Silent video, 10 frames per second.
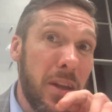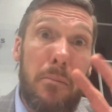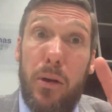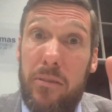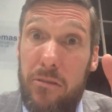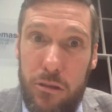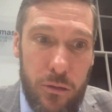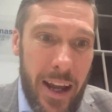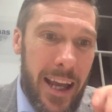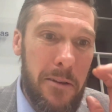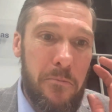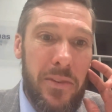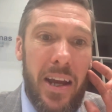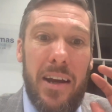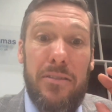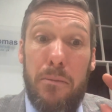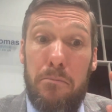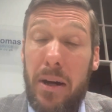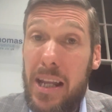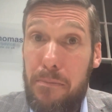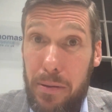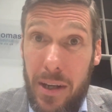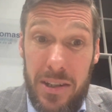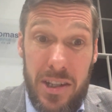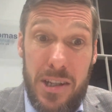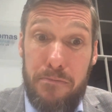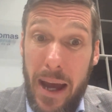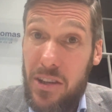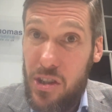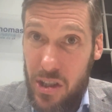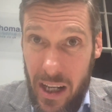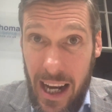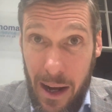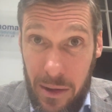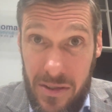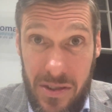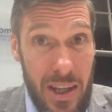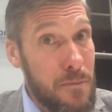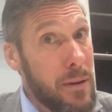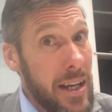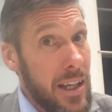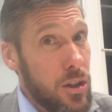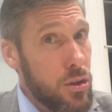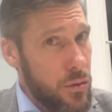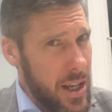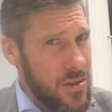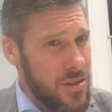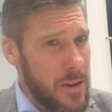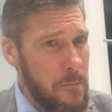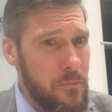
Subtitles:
Point 3. The money purchase pension allowance has been increased.